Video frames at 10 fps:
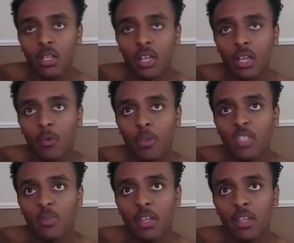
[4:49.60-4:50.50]
and we
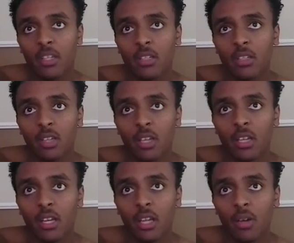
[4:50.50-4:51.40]
expanded, and
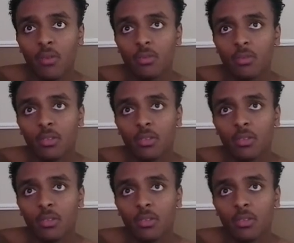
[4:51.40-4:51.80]
now